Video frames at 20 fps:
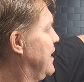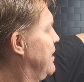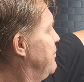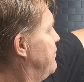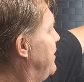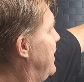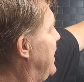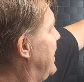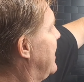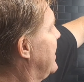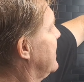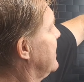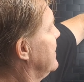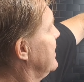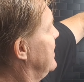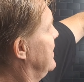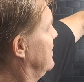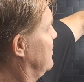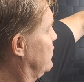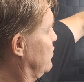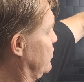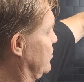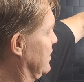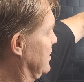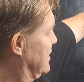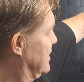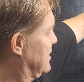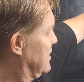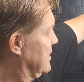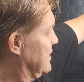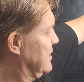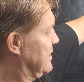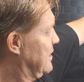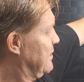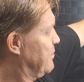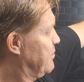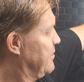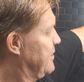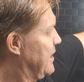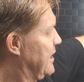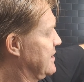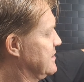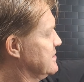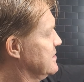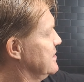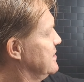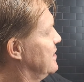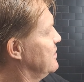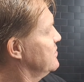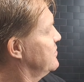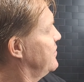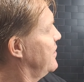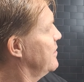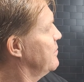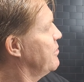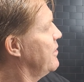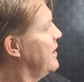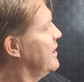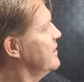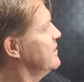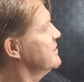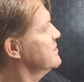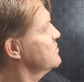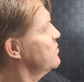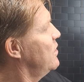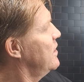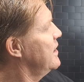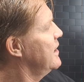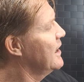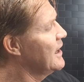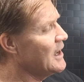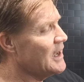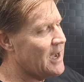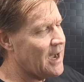and back, really cleaned up nicely. I was very proud of this one.